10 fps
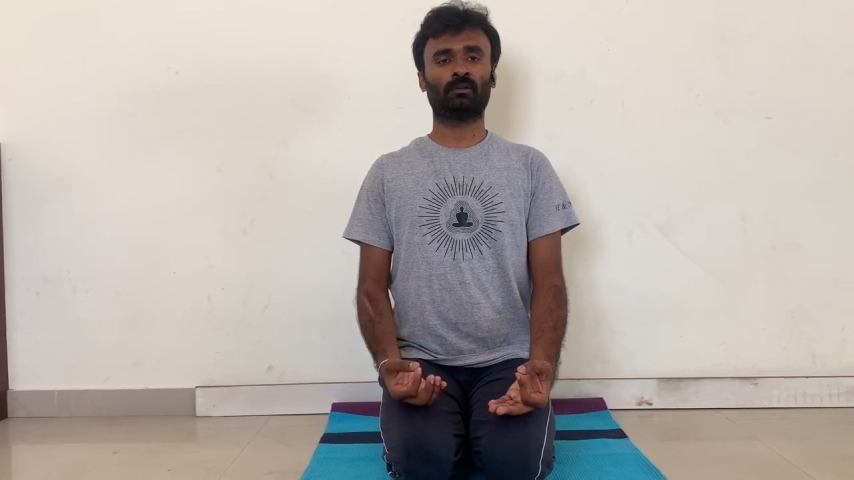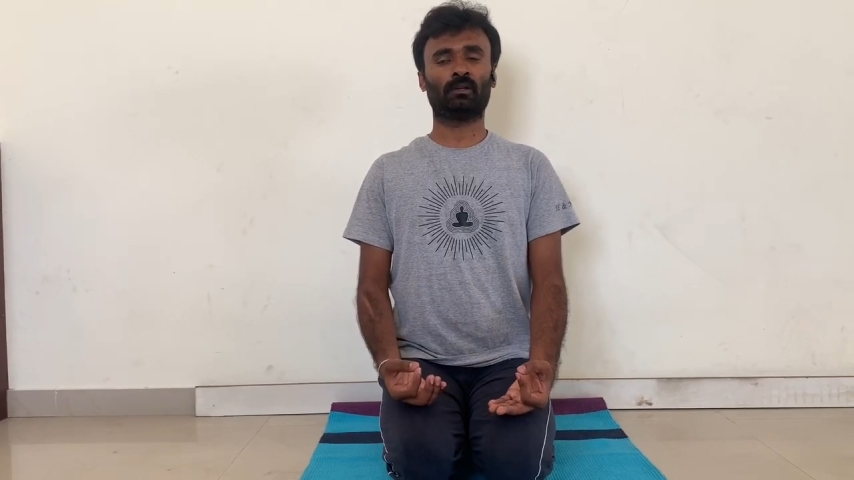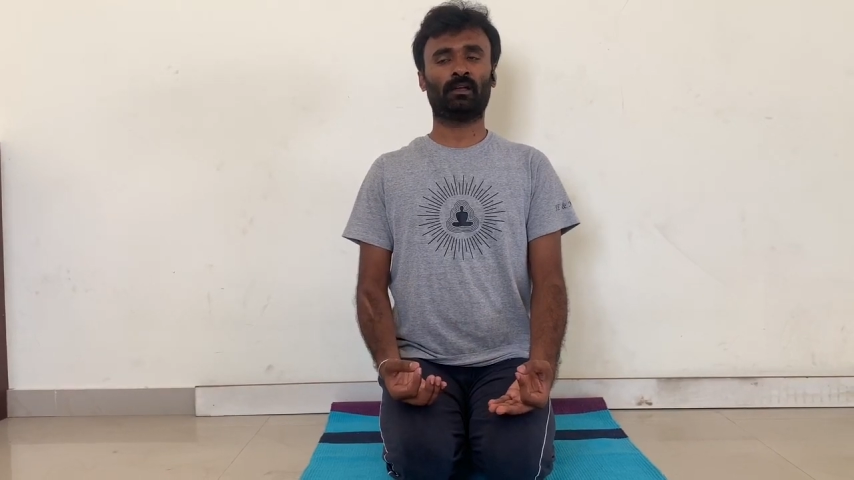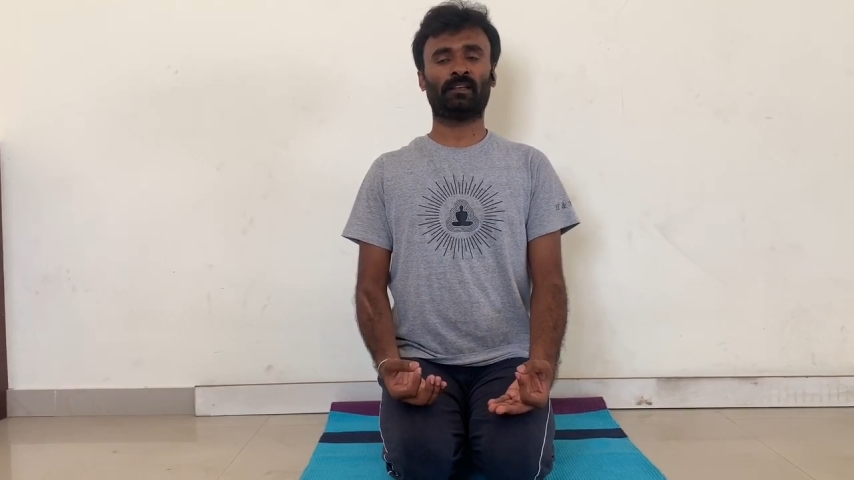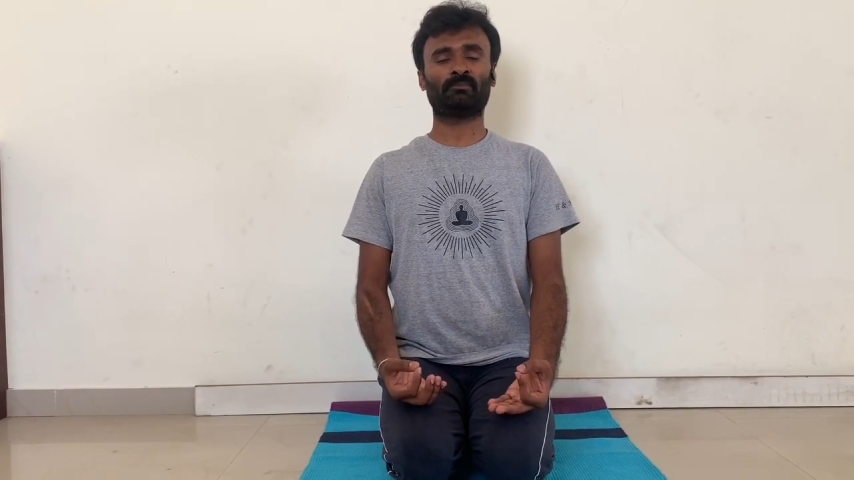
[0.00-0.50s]

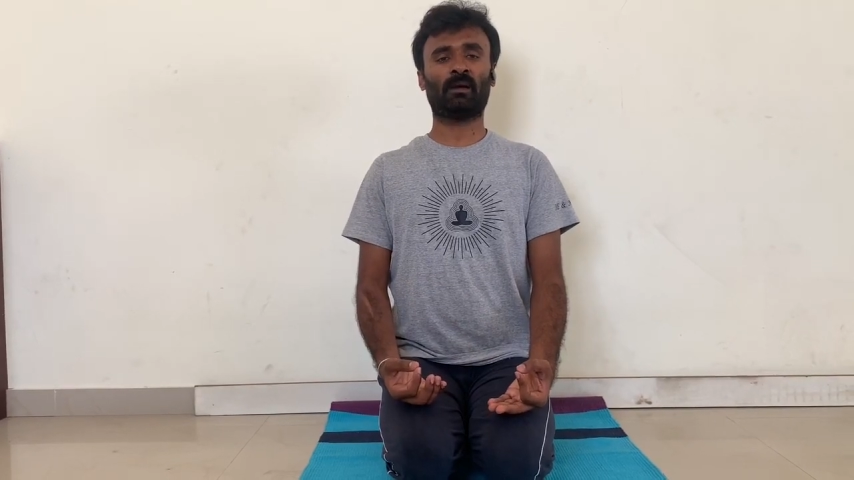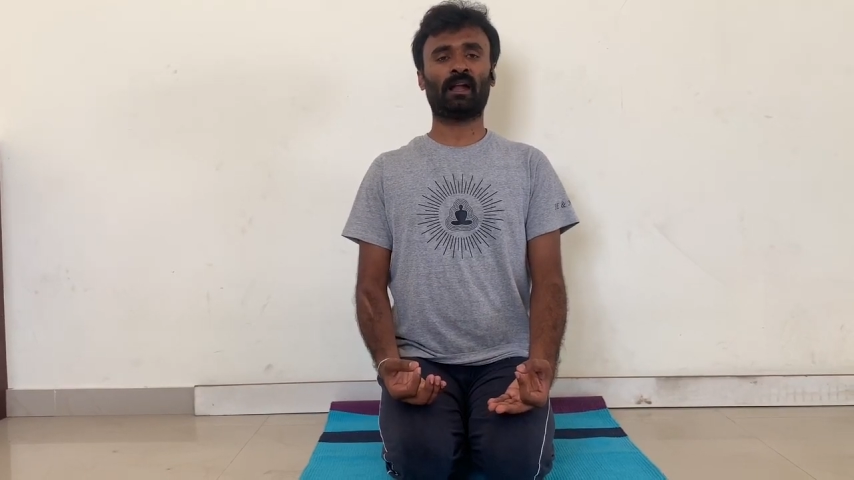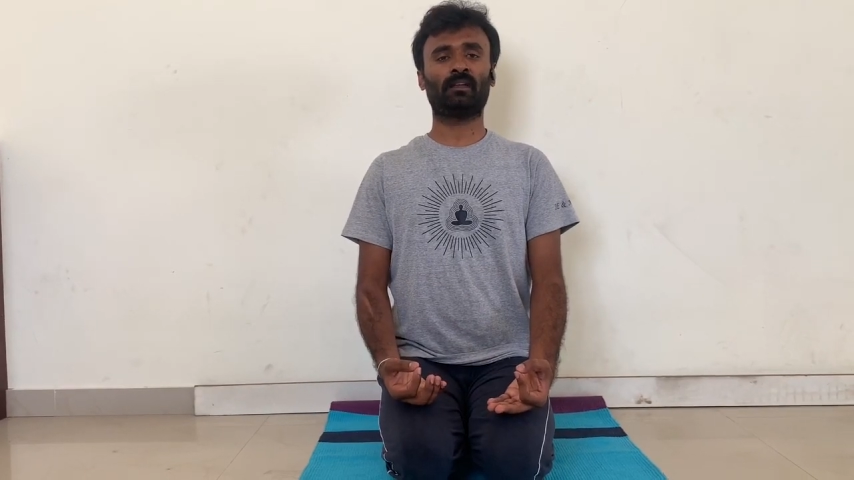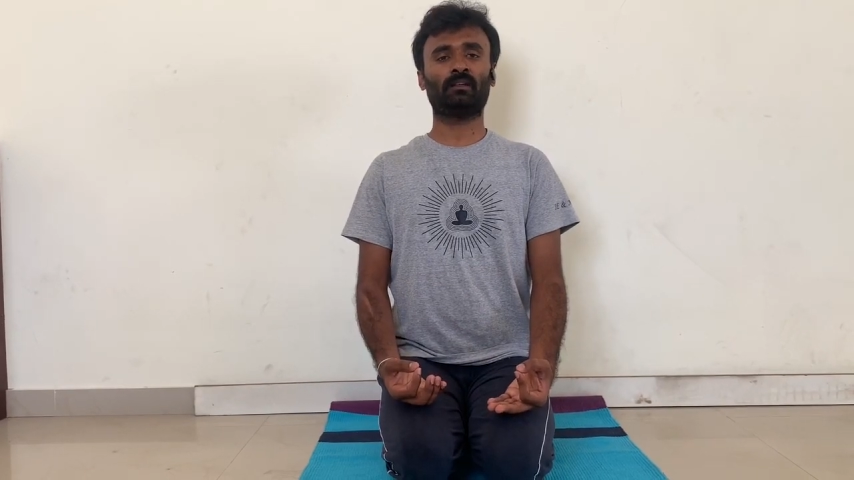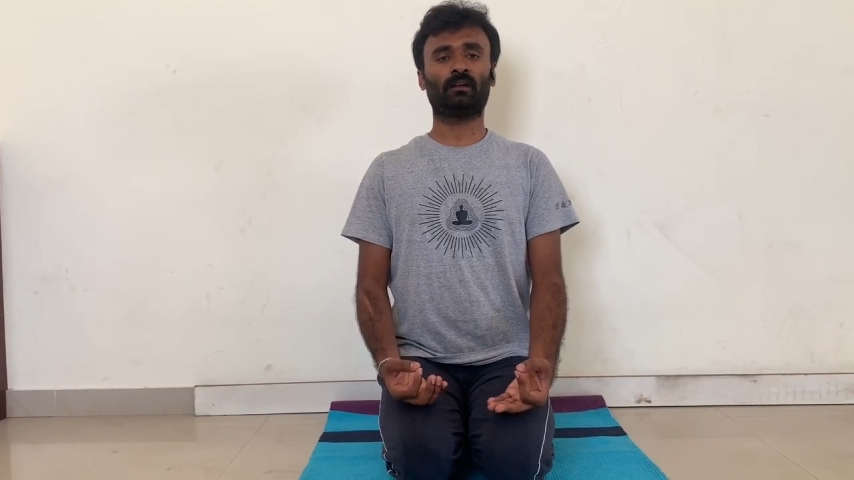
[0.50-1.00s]

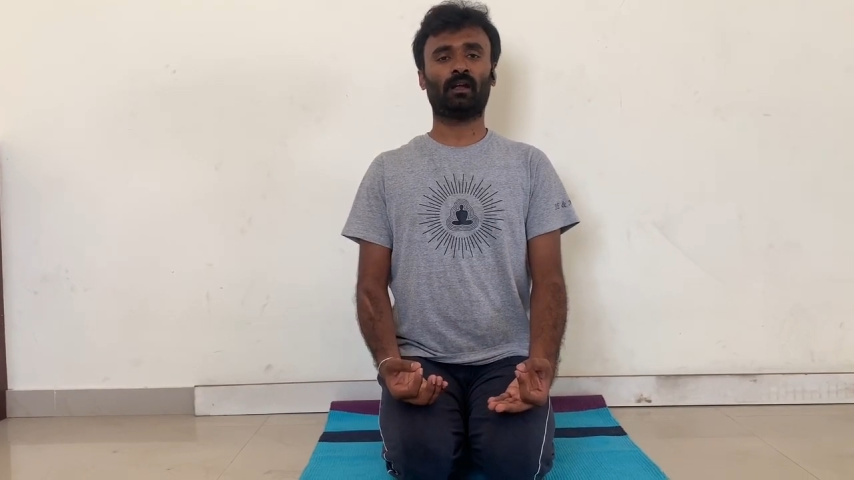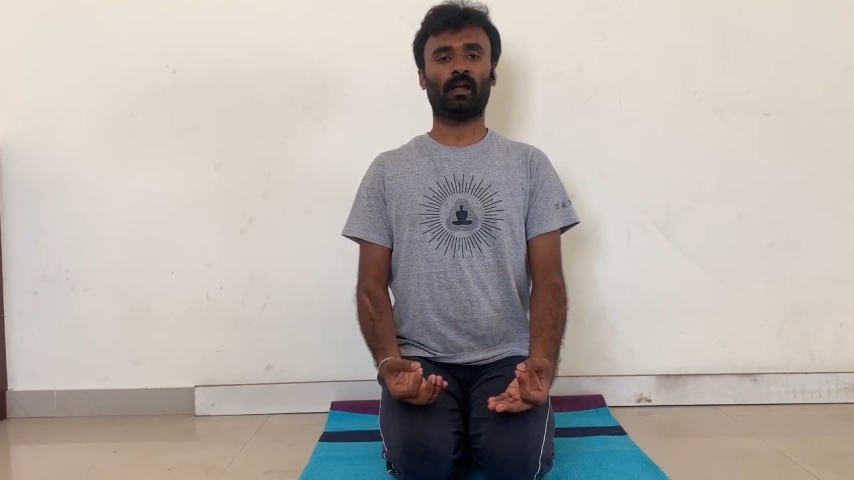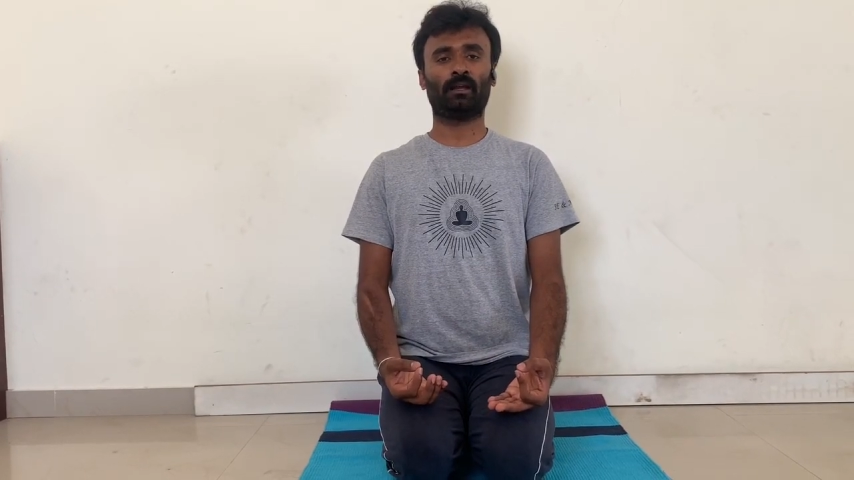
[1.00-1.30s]
expanding and